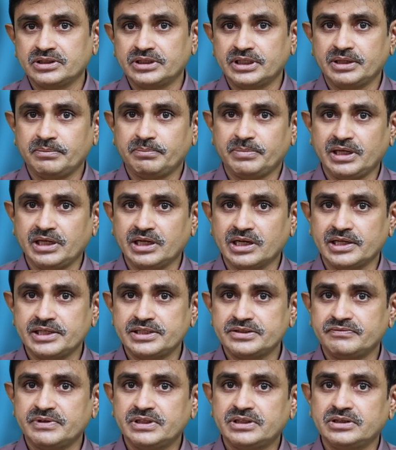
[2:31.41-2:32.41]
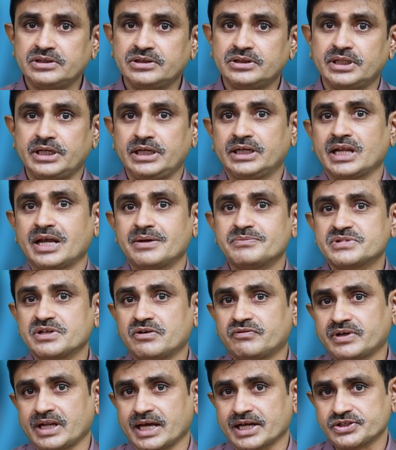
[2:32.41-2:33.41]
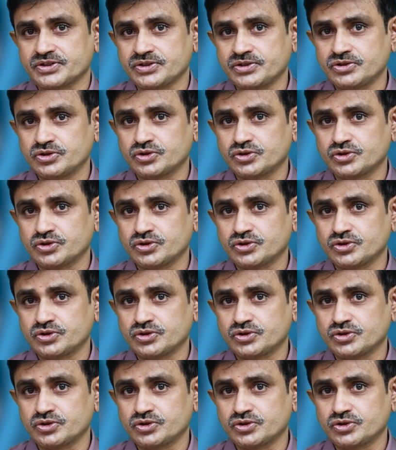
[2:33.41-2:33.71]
they penalize with 3 times of tax.